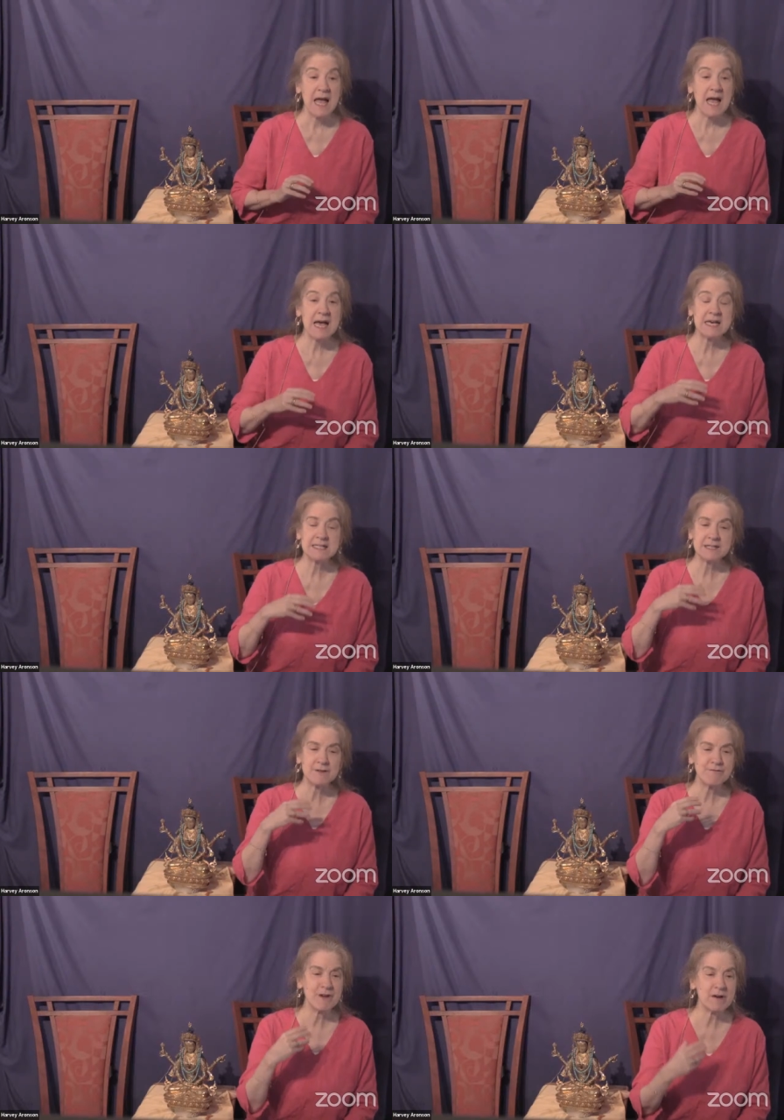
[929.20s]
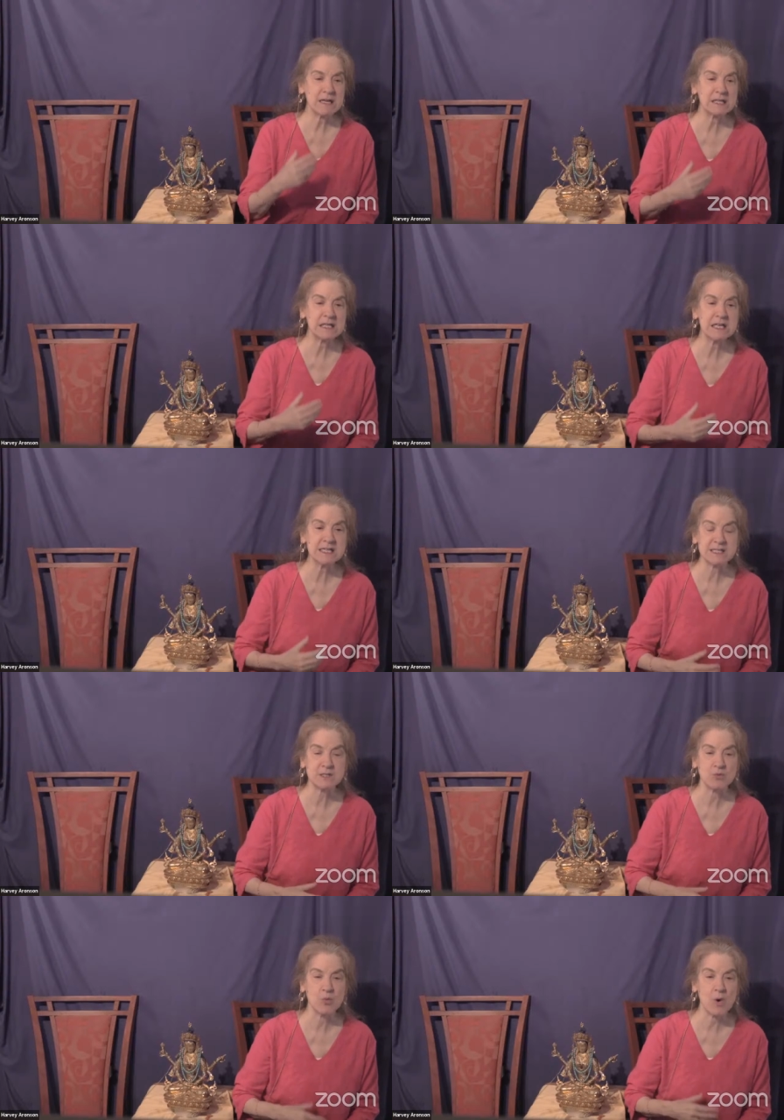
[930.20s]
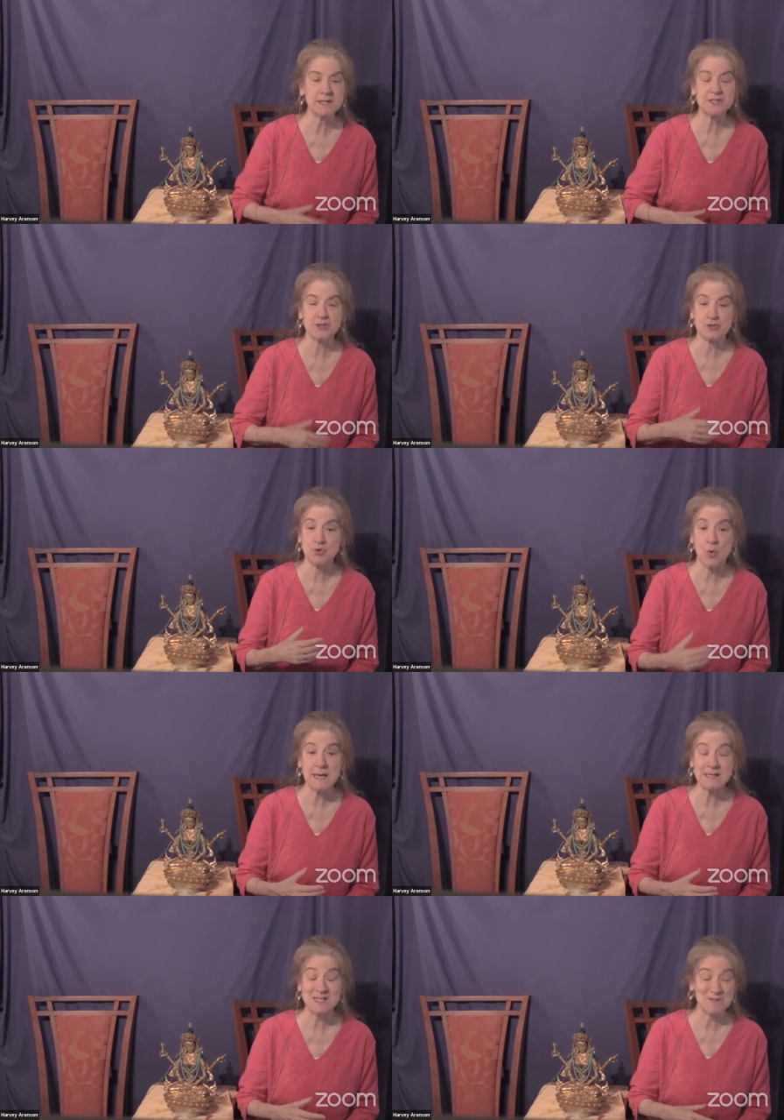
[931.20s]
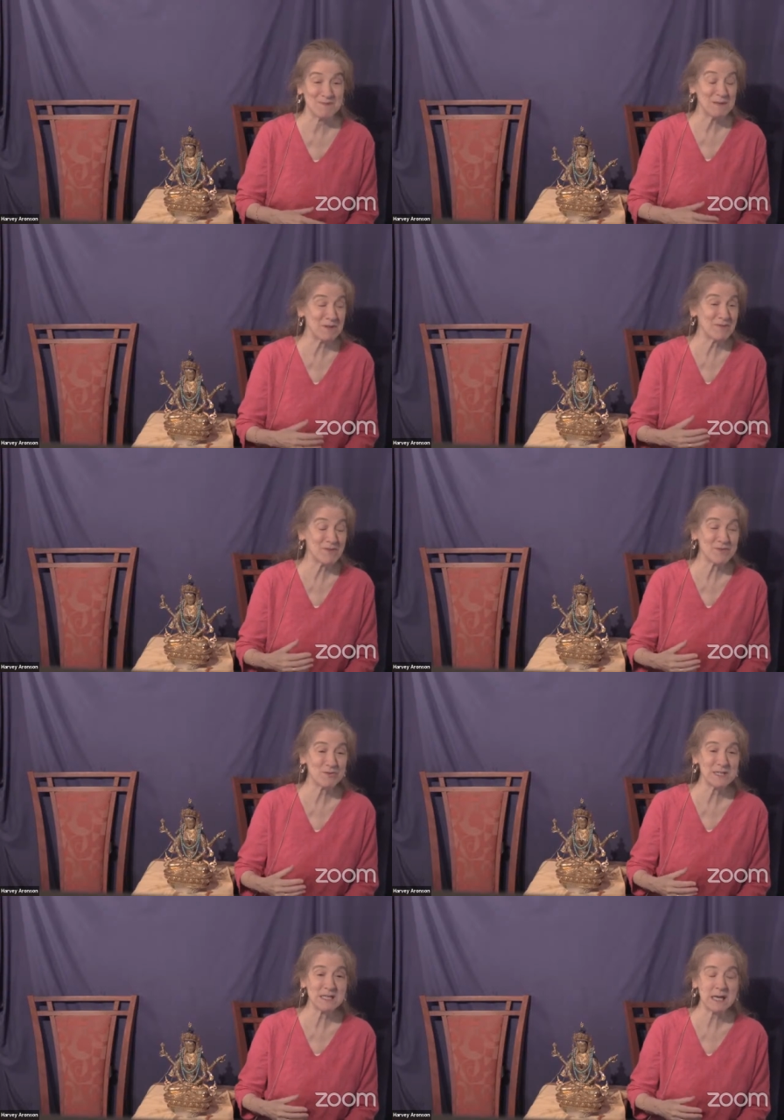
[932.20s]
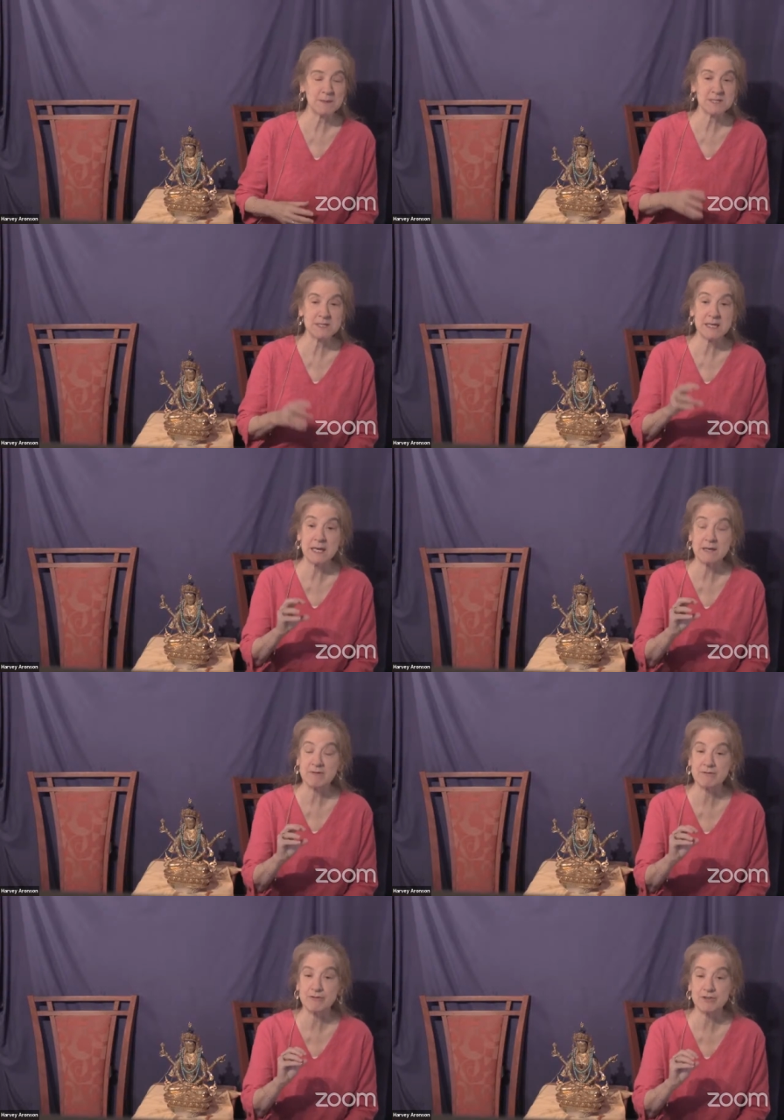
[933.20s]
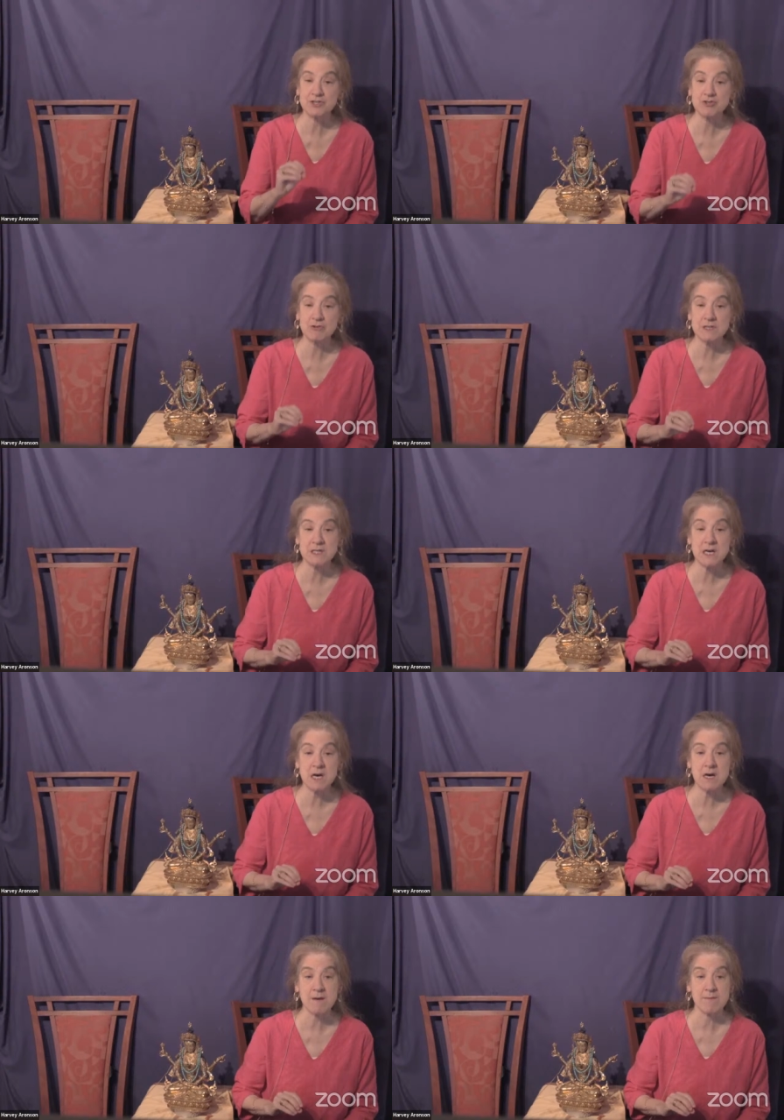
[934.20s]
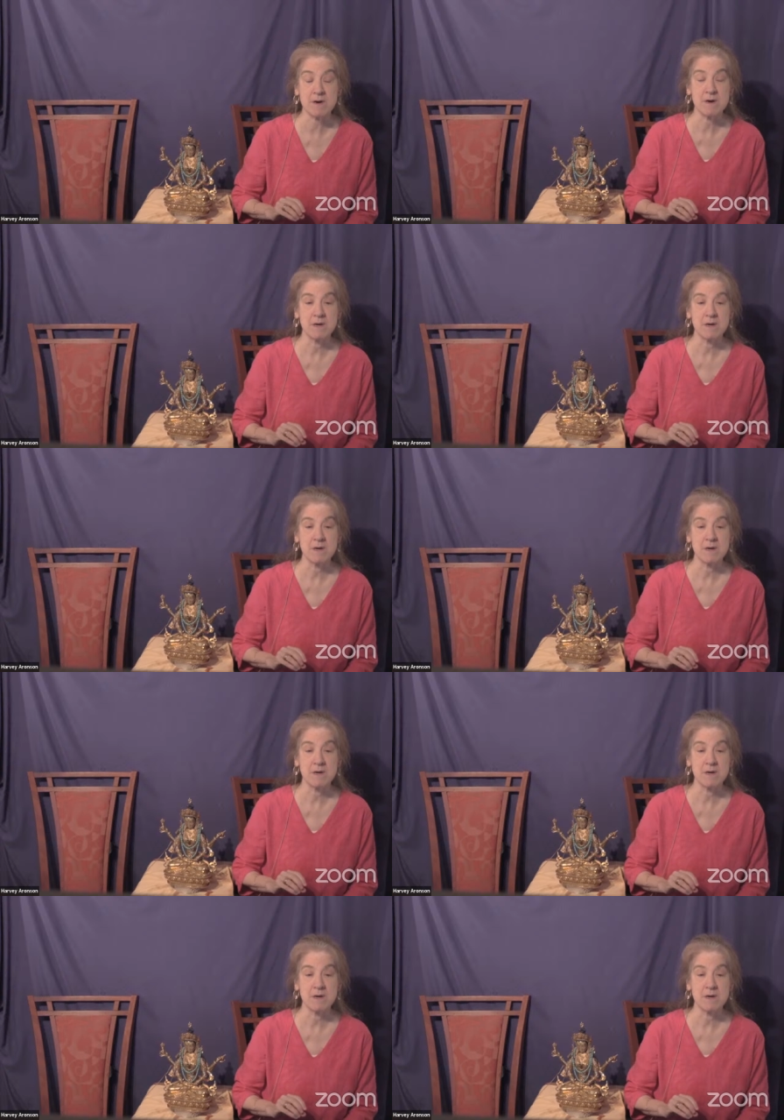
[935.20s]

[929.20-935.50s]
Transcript: And at the very least, once or twice, maybe even 3 times a day, even for a short time,